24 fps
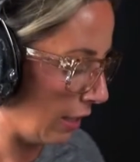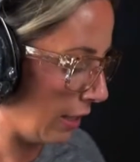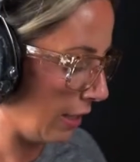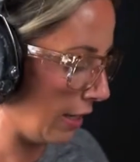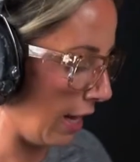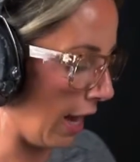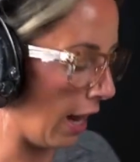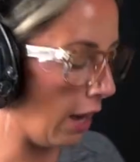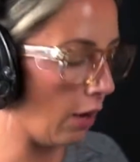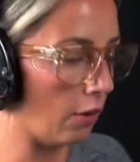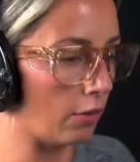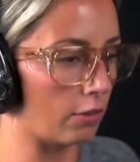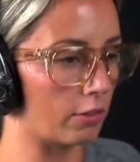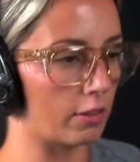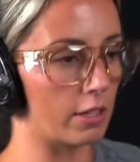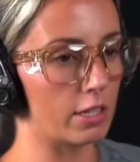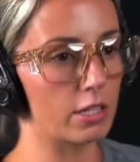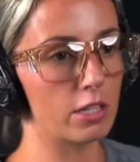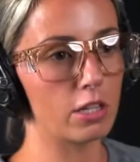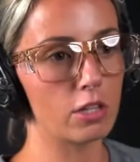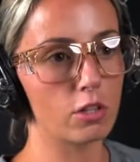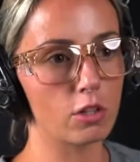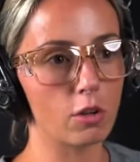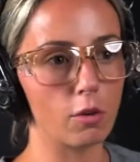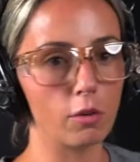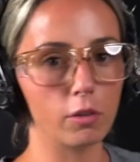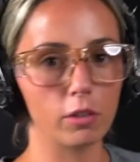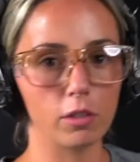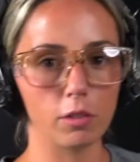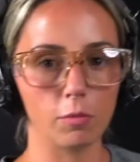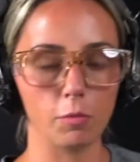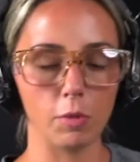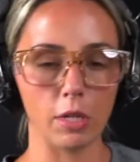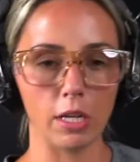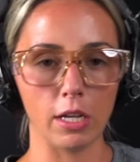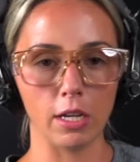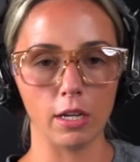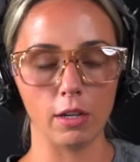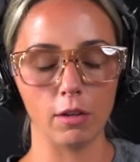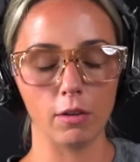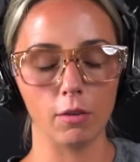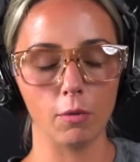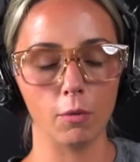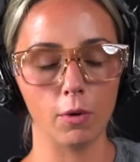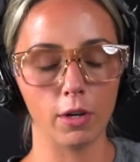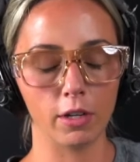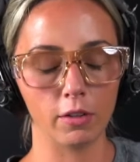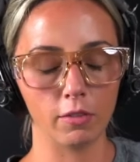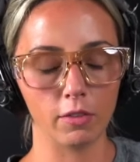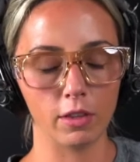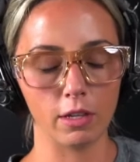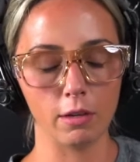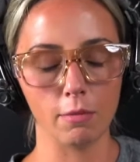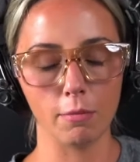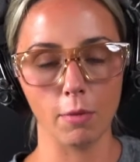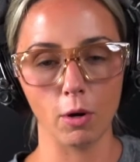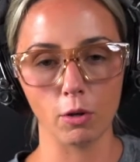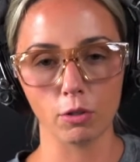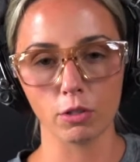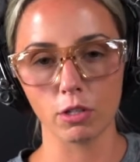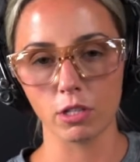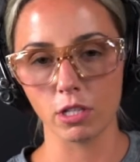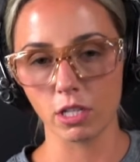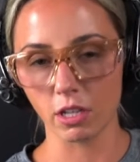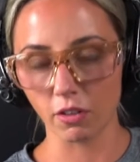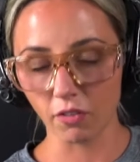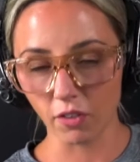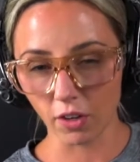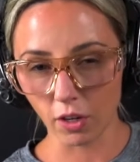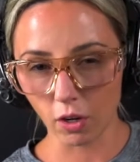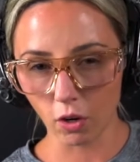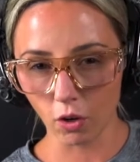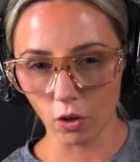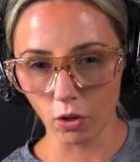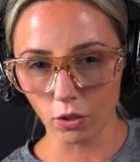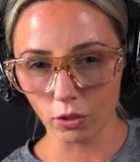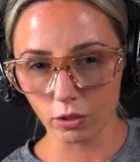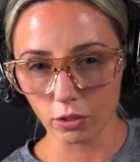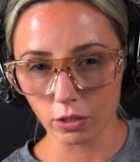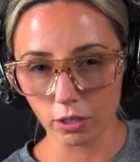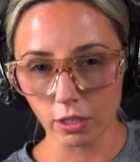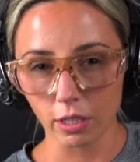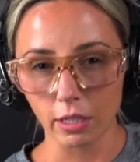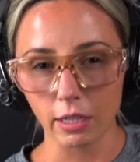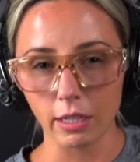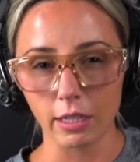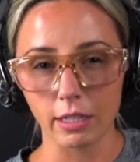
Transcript: Now, this is going to be one of the most difficult